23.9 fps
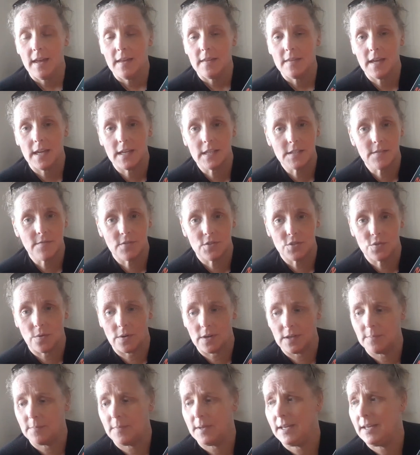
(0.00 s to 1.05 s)
Thanks for
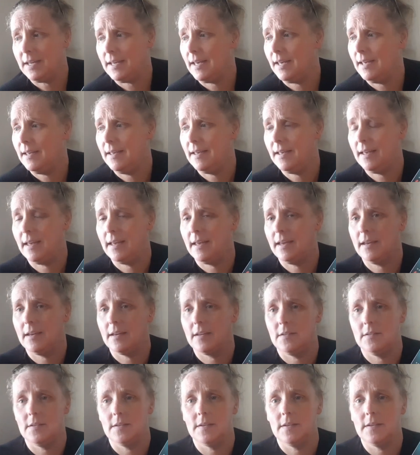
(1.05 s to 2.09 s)
joining me
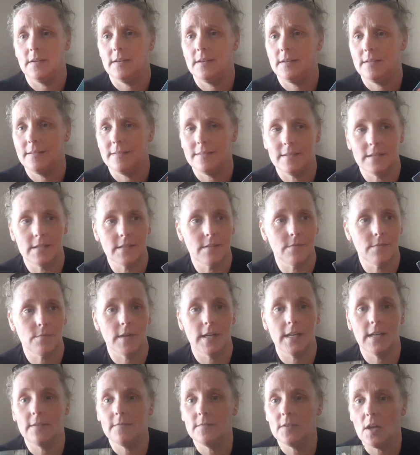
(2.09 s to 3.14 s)
and this
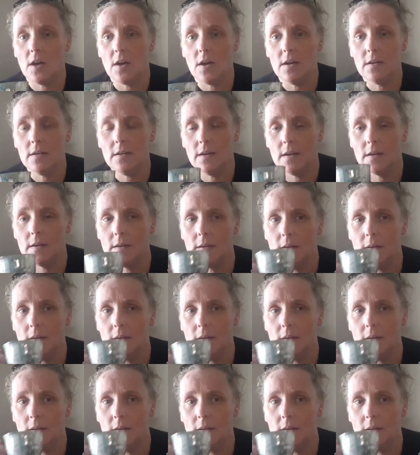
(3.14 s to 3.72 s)
reading vlog.